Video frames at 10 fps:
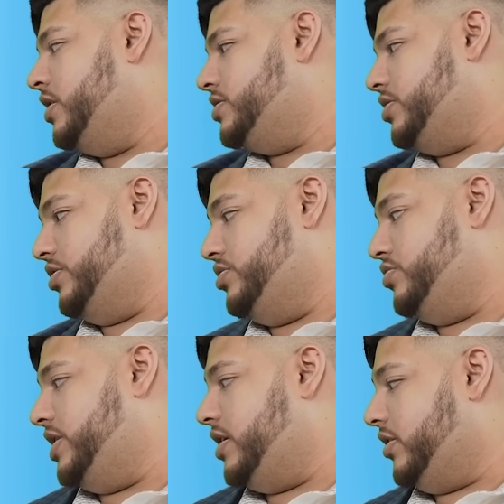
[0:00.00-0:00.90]
So you
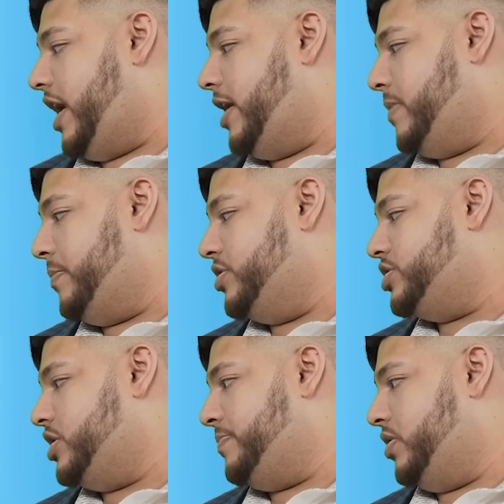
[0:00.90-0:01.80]
do need an Alliant
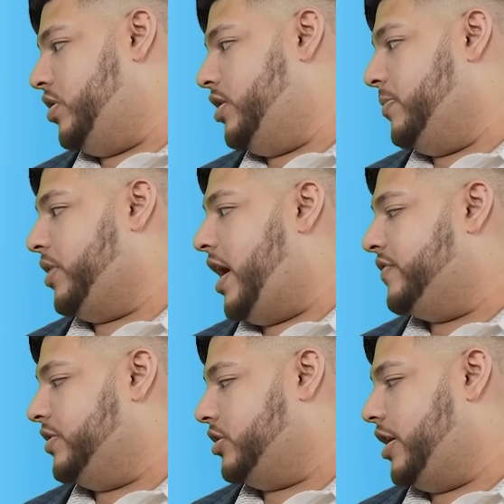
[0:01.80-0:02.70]
membership in order to apply
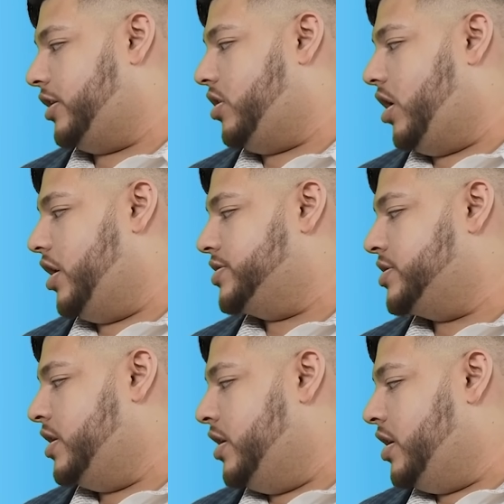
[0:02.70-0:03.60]
for their credit
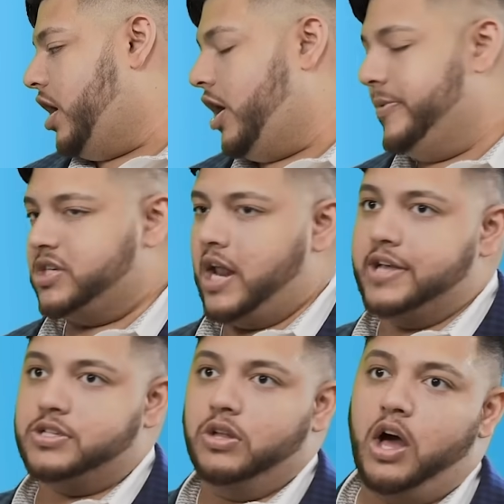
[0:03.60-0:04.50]
cards. It's going to
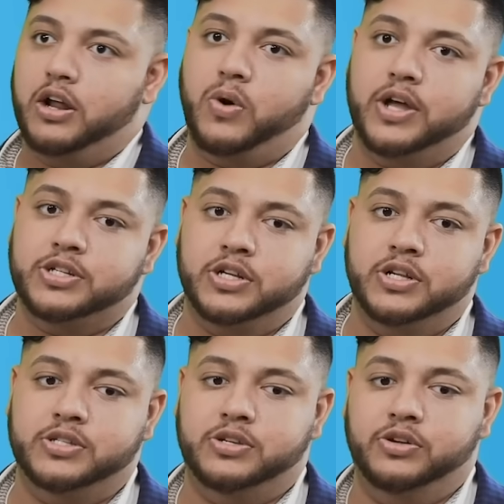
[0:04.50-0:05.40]
ask you a lot of
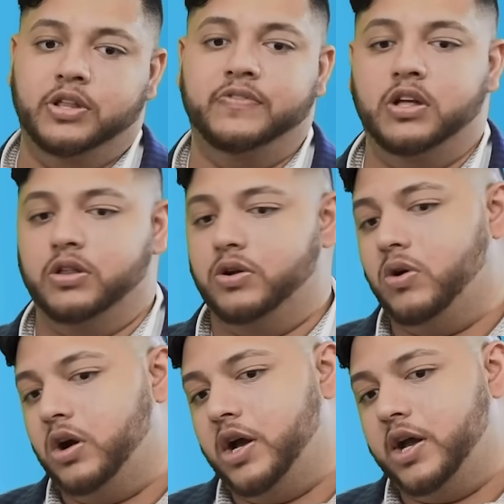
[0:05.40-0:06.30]
questions. Do you live in
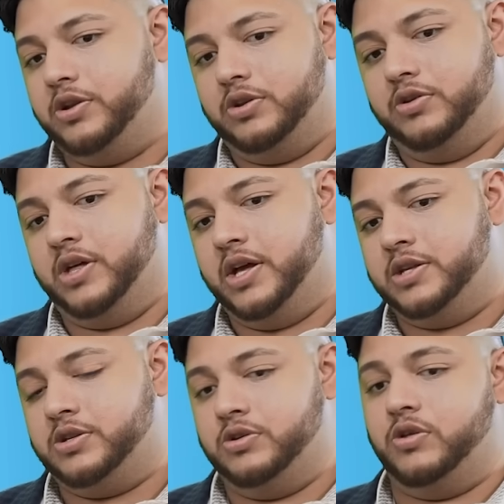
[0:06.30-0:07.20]
Illinois? Do you do
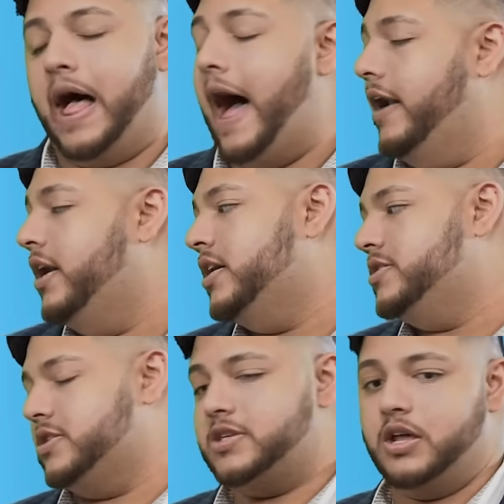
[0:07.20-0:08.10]
this? Do you do that?
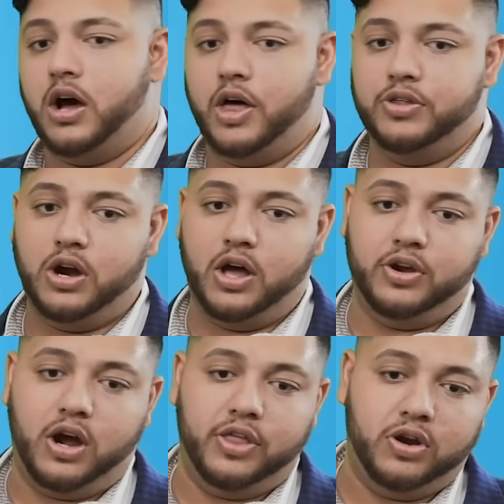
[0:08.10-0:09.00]
Just hit other
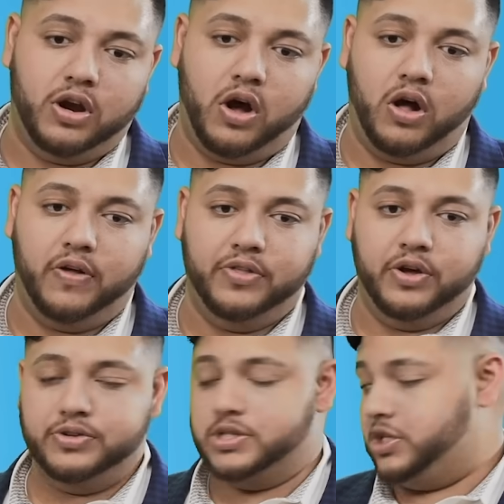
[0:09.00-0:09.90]
on all of
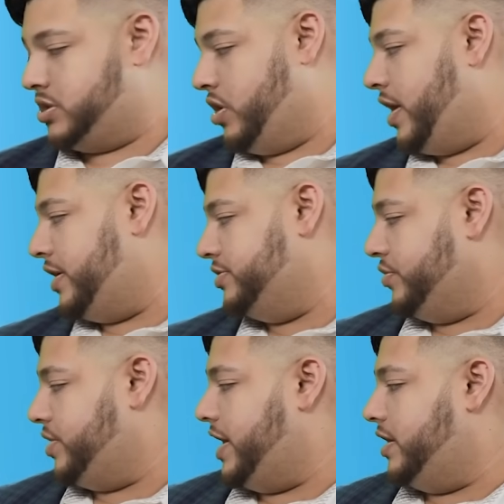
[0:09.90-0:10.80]
those and just go ahead and
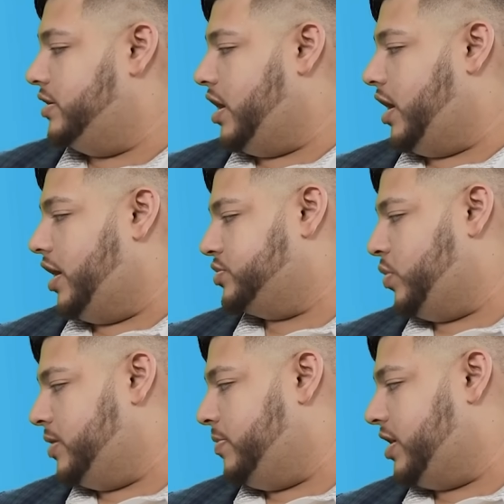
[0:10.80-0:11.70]
donate
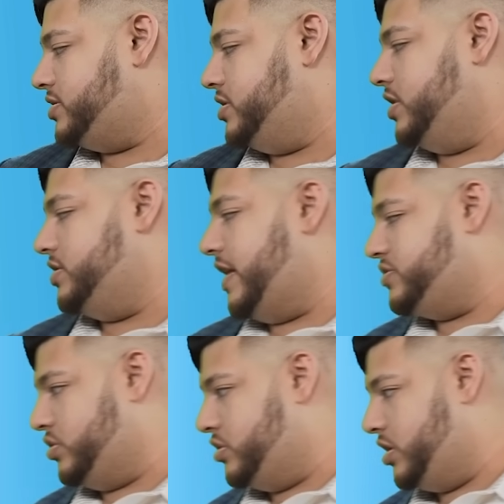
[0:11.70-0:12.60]
$20 to deaf
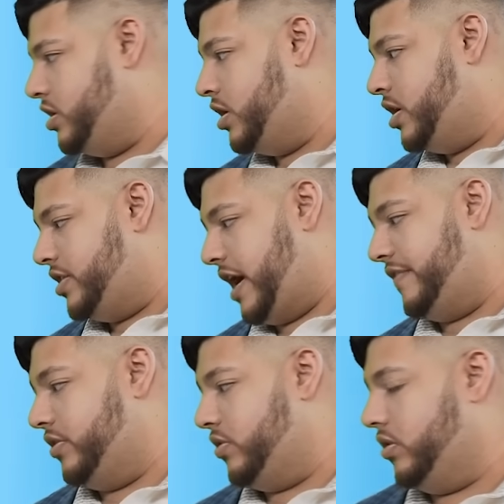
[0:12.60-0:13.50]
children. They have
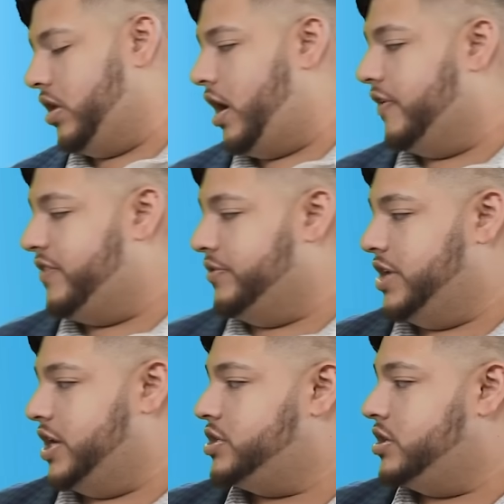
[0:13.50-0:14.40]
a little
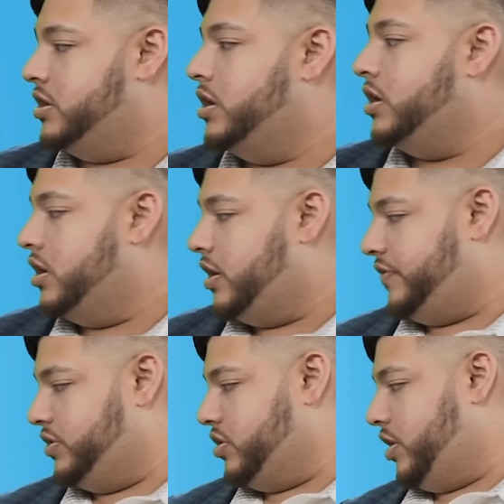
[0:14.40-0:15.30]
foundation.
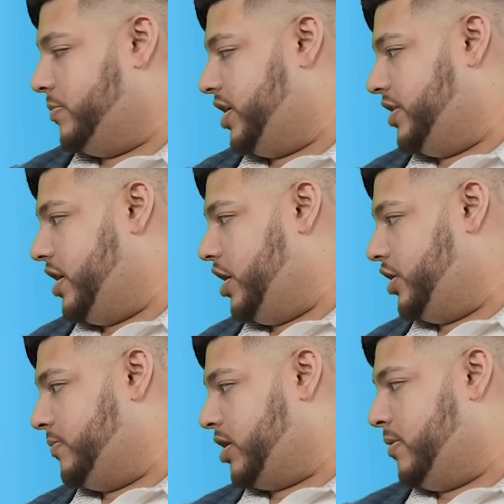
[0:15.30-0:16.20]
If you donate money there, you
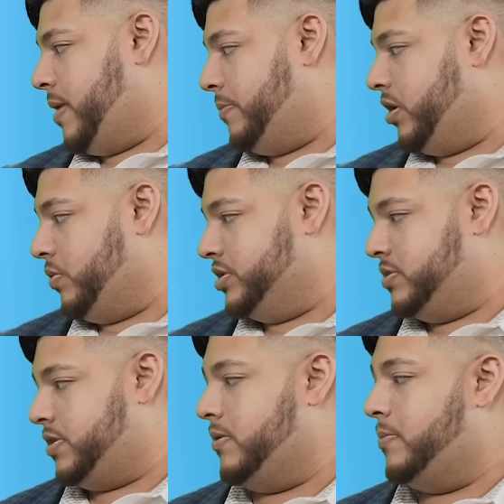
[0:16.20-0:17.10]
can become a member. Once
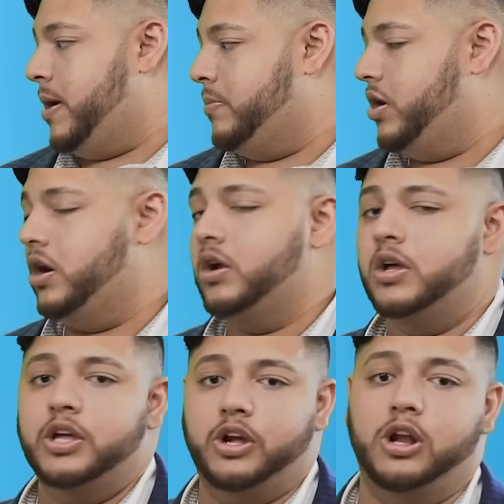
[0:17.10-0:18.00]
you become a member,
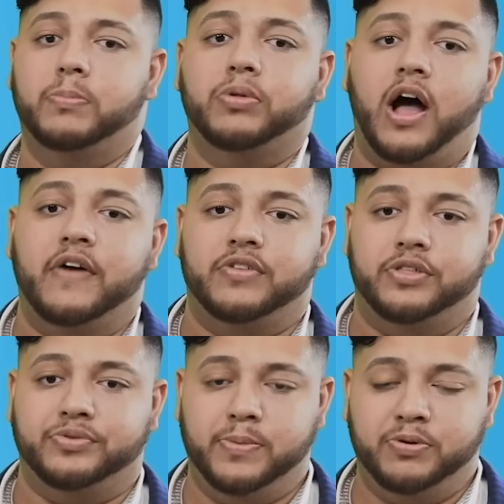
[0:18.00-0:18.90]
you're going to apply for the
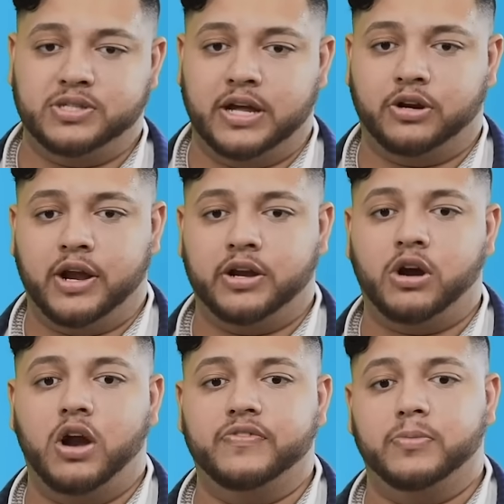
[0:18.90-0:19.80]
3% credit
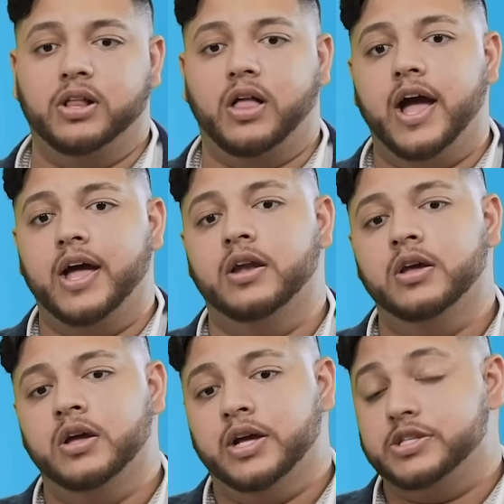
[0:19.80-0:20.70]
card from Alliant.
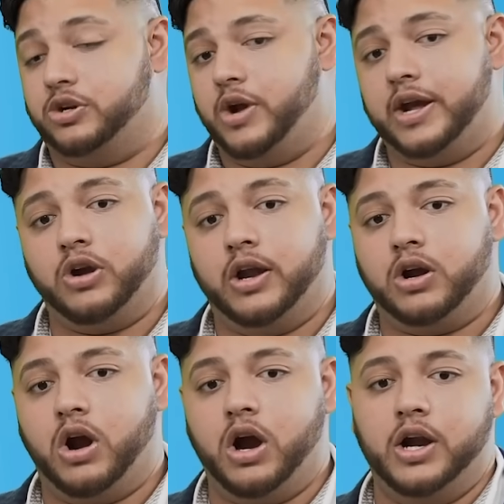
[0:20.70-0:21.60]
It's a great credit
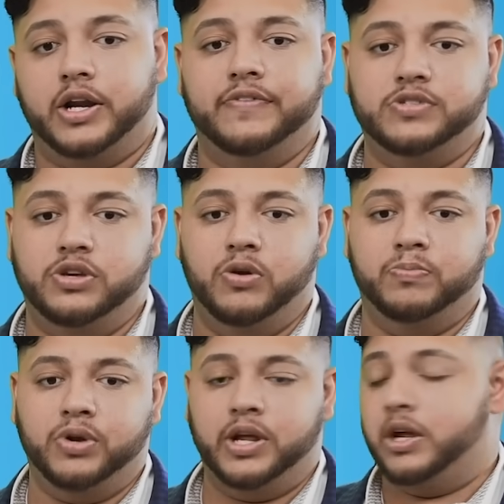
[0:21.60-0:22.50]
card, gives you
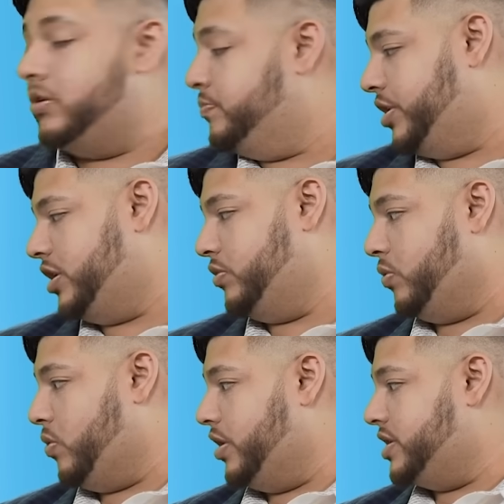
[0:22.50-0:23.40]
pretty good
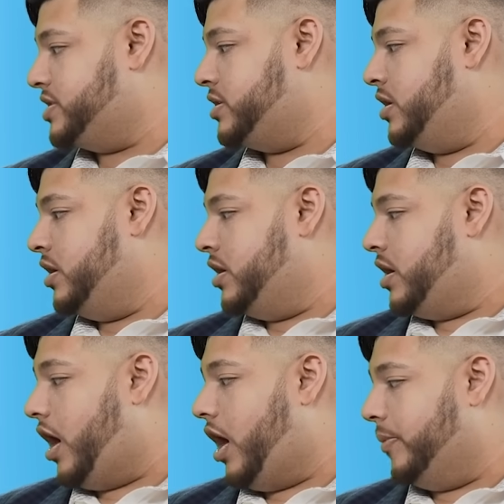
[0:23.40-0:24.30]
rewards.
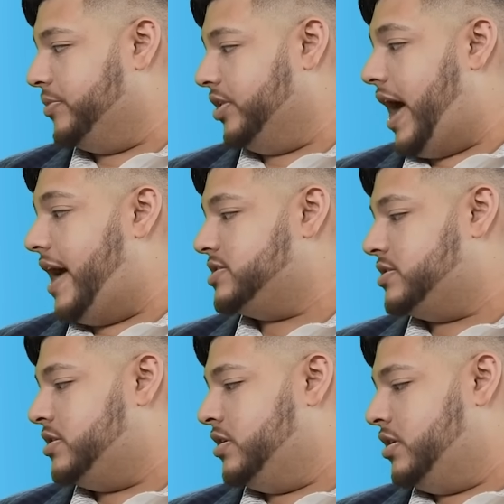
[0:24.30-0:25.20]
The
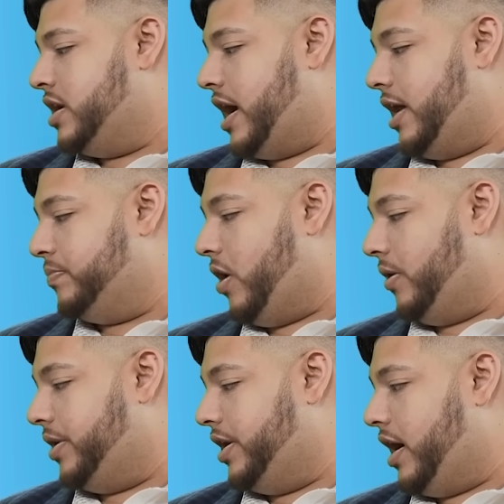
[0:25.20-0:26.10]
last and
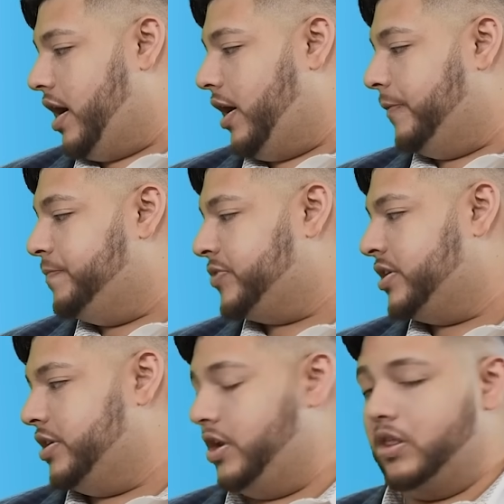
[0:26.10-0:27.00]
probably
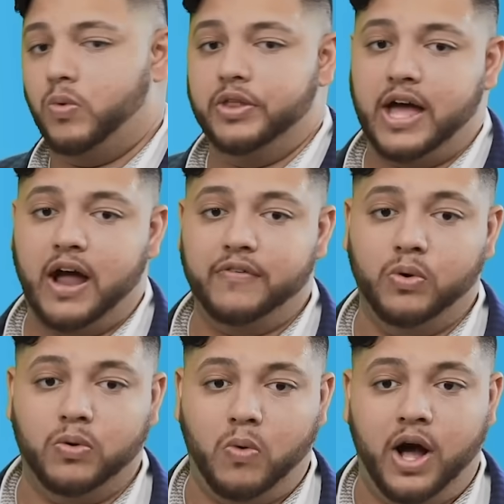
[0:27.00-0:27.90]
the one that
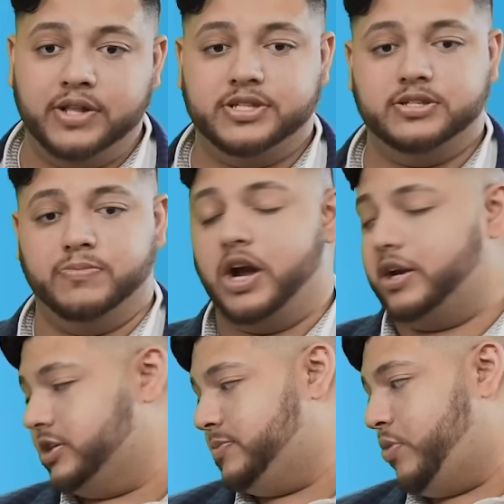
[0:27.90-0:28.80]
everyone wants is
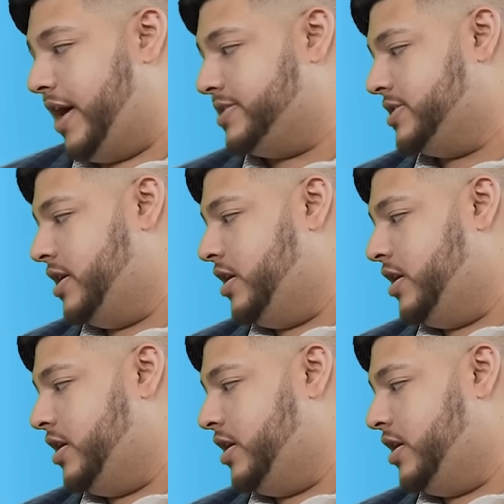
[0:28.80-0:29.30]
American Express.